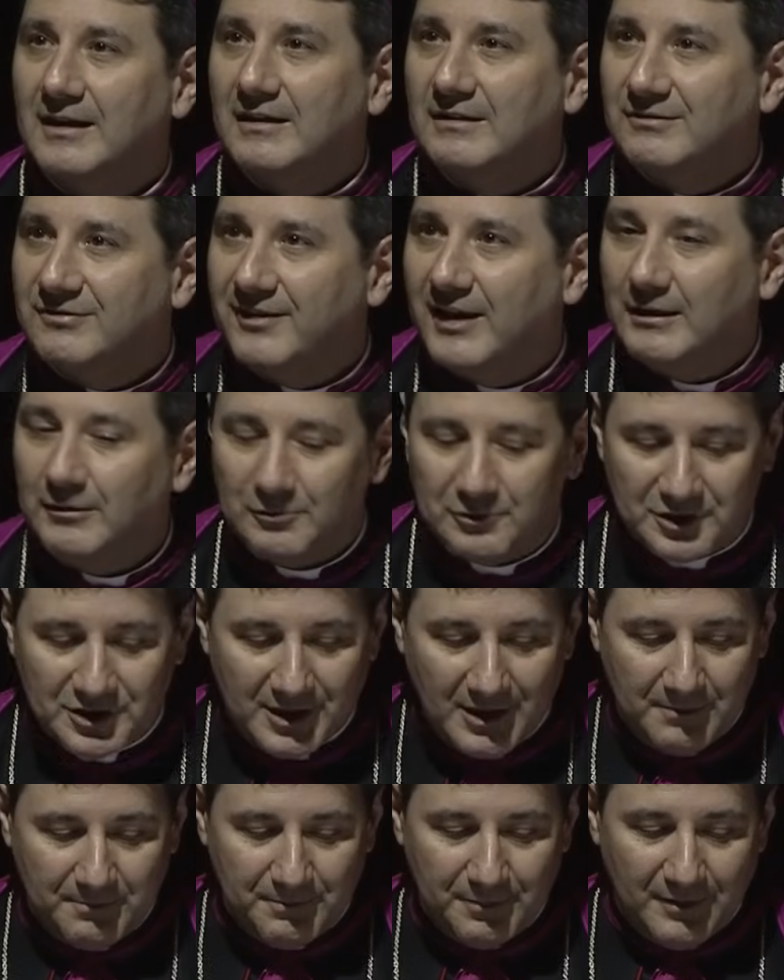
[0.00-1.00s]

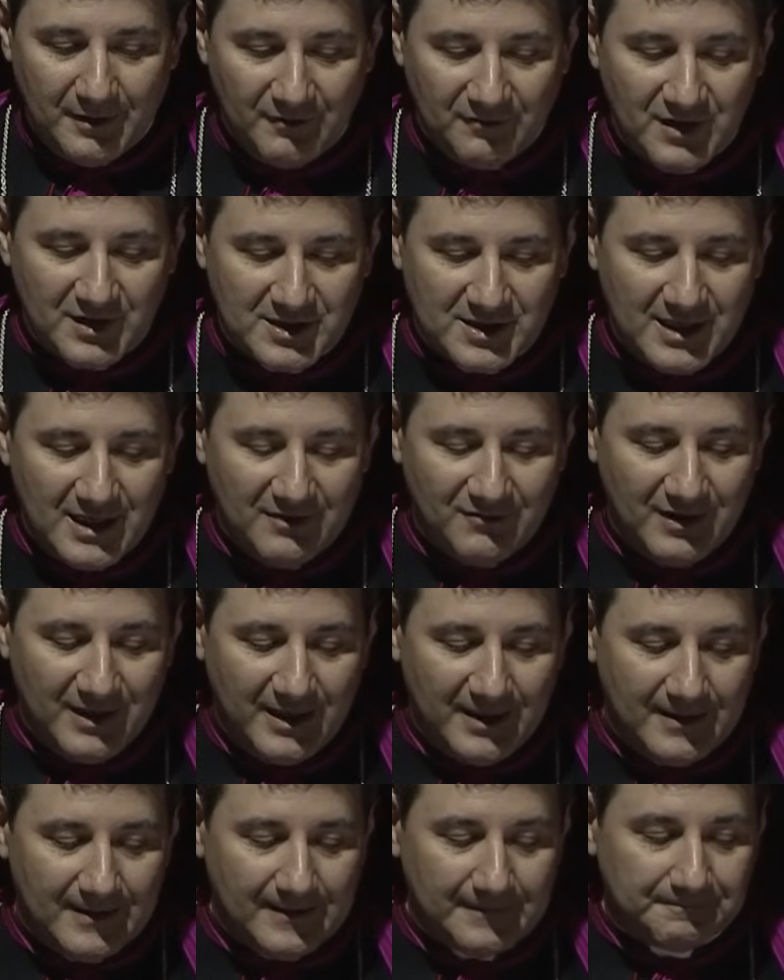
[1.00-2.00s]
fellowship of this
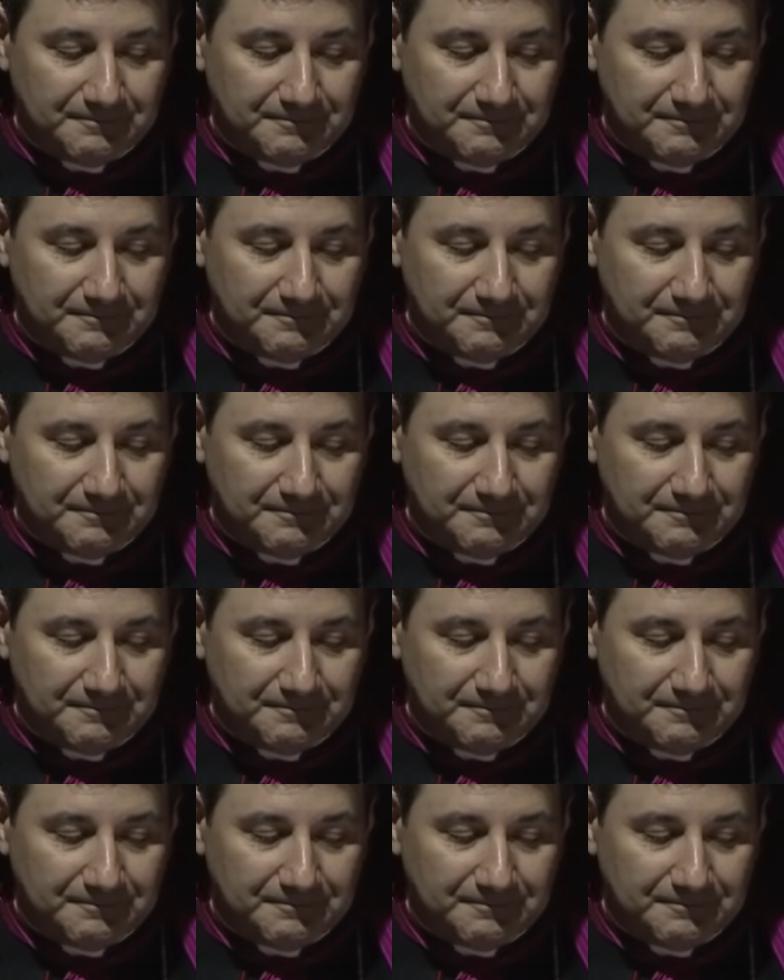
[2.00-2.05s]
evening.